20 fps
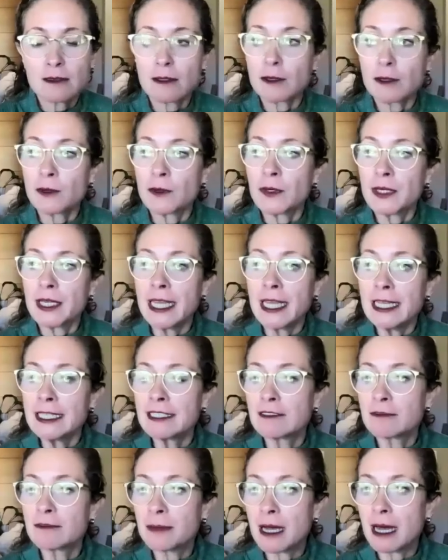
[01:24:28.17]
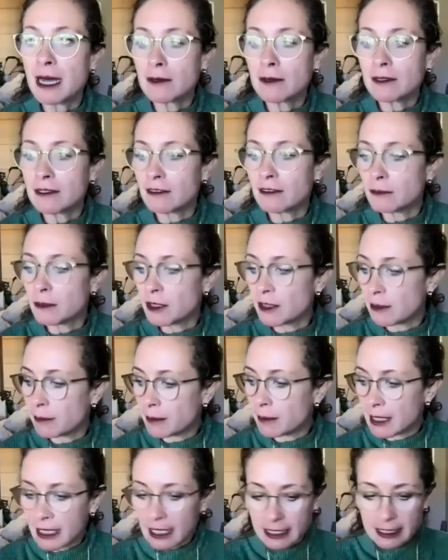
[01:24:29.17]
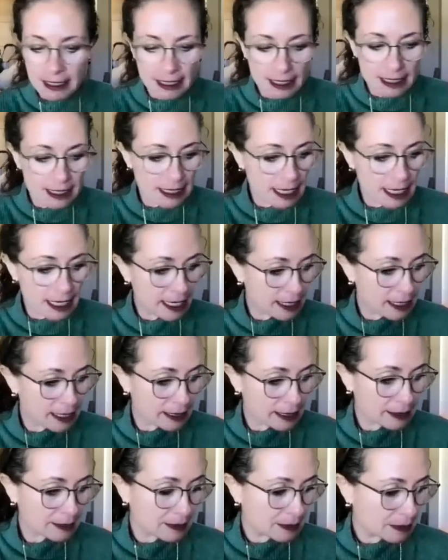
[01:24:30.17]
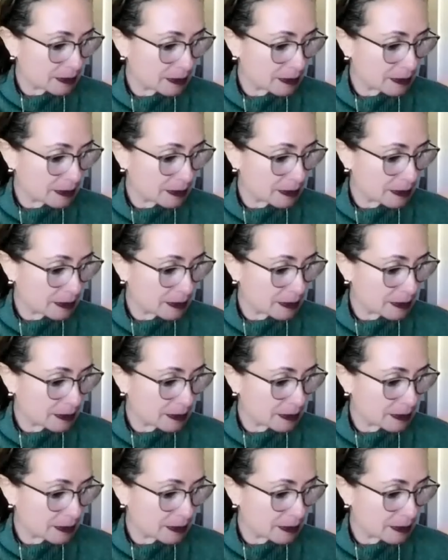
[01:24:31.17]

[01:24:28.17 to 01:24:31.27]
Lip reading: So the creative power of the mind is like,